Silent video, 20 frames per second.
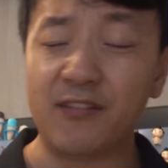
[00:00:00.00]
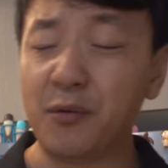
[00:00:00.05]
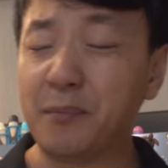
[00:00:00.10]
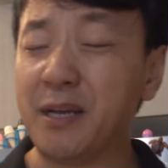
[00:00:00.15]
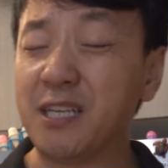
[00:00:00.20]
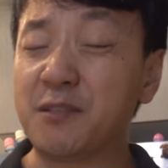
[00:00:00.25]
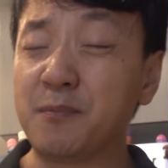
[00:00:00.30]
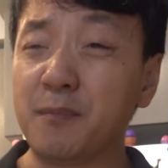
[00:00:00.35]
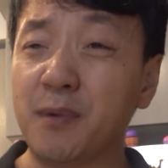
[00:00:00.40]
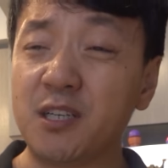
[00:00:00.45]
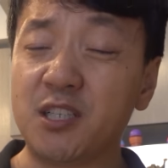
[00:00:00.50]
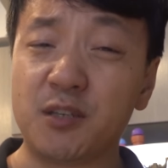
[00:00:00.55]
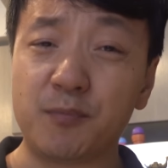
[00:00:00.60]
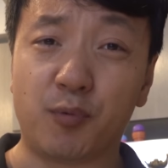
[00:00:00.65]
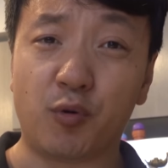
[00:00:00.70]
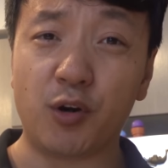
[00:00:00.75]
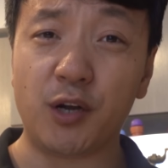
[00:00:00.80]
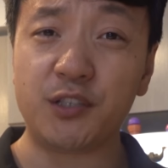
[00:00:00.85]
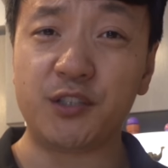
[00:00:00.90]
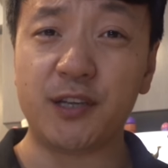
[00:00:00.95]
Give them as much
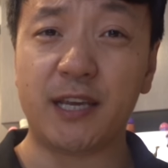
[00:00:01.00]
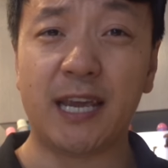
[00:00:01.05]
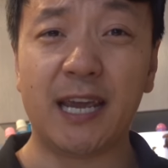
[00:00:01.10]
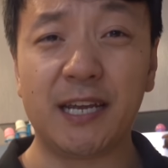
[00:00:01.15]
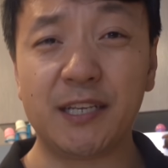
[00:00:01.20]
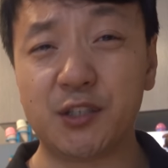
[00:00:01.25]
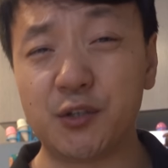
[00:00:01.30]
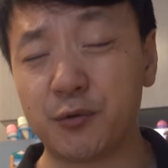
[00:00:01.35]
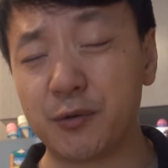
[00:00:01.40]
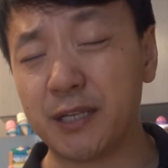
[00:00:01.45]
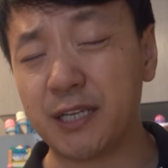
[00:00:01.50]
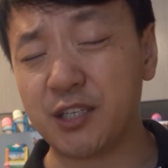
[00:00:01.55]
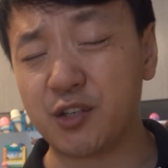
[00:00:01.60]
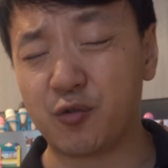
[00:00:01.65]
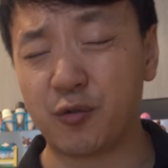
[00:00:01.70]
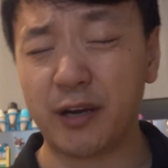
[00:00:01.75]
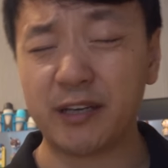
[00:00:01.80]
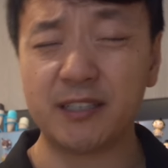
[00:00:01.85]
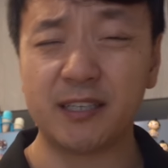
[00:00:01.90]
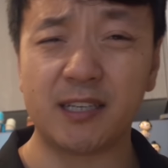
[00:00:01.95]
support as you can during these
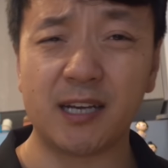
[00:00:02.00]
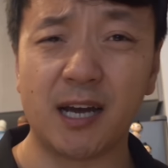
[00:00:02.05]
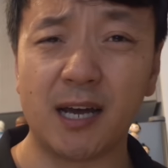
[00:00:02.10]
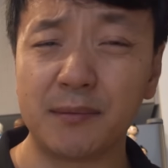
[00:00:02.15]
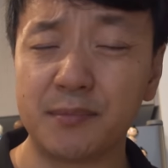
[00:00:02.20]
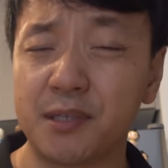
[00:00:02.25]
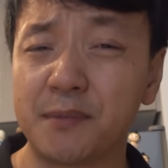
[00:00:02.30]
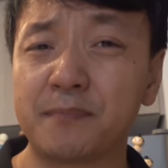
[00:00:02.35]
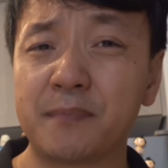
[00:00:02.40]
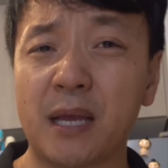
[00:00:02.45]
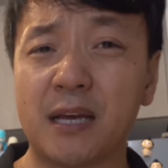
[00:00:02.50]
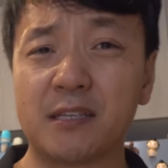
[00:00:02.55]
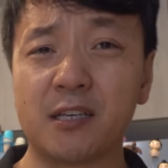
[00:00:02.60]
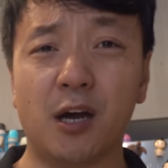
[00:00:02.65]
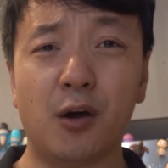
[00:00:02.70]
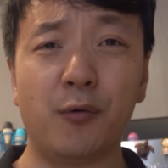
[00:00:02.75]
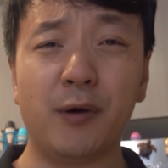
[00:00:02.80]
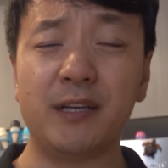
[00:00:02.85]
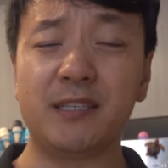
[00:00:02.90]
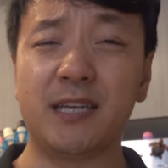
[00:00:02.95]
crazy times. As
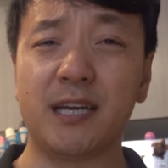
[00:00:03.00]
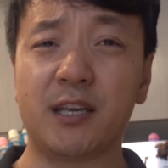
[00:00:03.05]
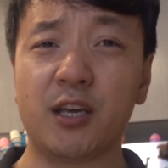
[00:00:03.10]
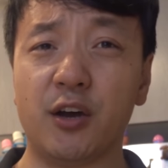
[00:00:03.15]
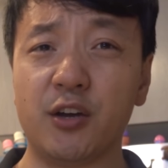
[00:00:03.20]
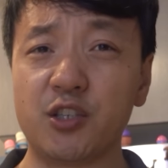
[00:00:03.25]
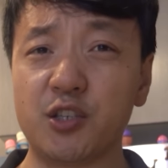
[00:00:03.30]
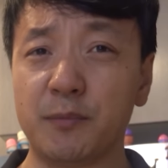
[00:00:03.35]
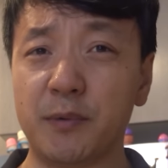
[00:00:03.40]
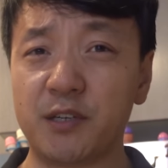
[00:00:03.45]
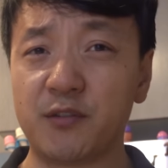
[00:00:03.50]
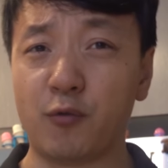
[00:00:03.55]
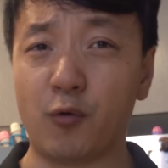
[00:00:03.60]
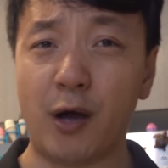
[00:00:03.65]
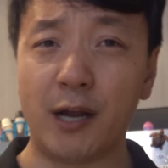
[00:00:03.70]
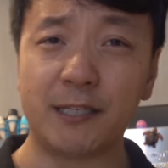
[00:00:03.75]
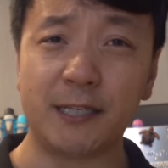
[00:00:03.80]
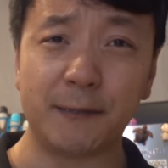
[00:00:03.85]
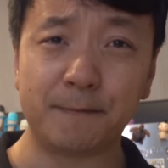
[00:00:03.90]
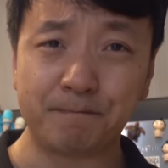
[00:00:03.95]
always, thank you all so much for
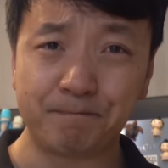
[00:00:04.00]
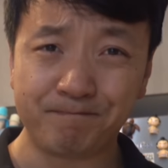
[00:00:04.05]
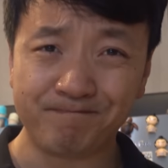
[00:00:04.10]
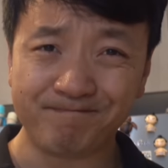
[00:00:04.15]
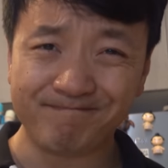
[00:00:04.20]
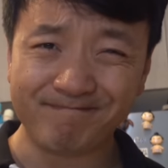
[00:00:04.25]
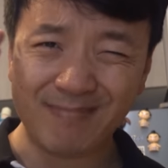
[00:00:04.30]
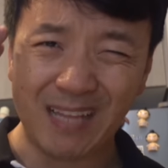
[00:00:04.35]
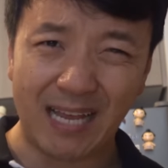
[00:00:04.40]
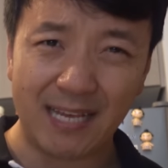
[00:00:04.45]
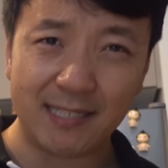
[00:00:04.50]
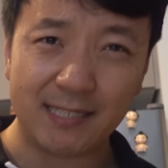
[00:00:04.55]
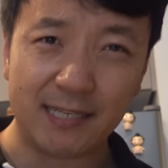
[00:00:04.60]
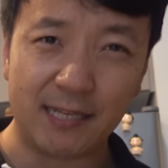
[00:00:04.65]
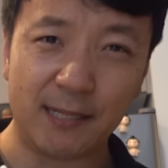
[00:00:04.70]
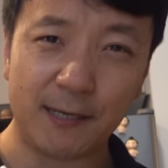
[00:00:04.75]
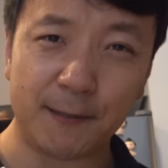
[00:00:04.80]
watching. See you